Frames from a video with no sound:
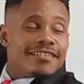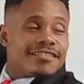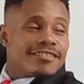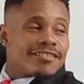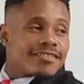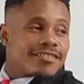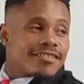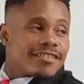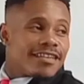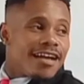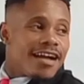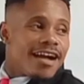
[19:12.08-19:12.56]

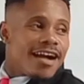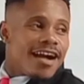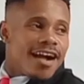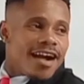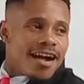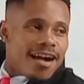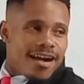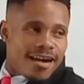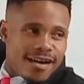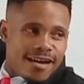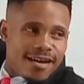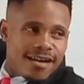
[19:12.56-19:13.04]
this.
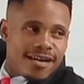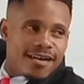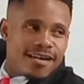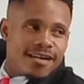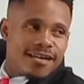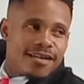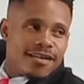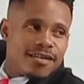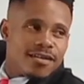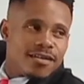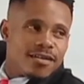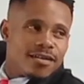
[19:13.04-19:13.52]

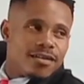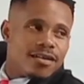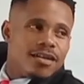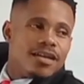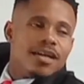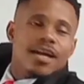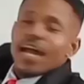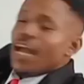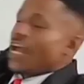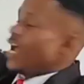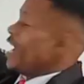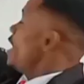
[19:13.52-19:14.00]

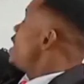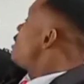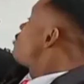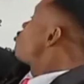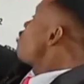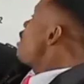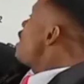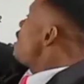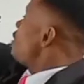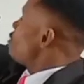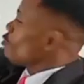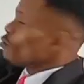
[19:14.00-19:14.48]

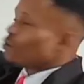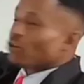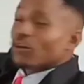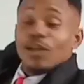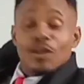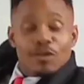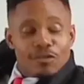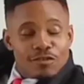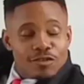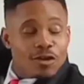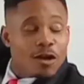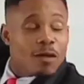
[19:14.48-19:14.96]
Hey, try to
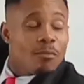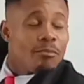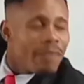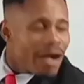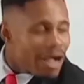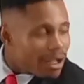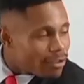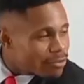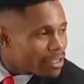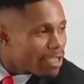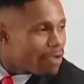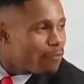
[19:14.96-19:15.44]
close your
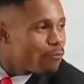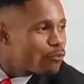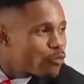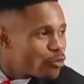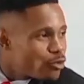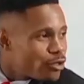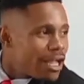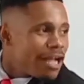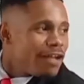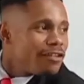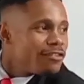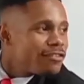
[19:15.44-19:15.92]
mouth and
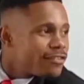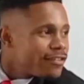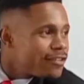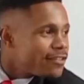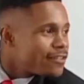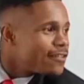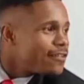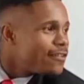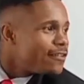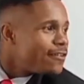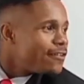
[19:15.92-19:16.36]
pronounce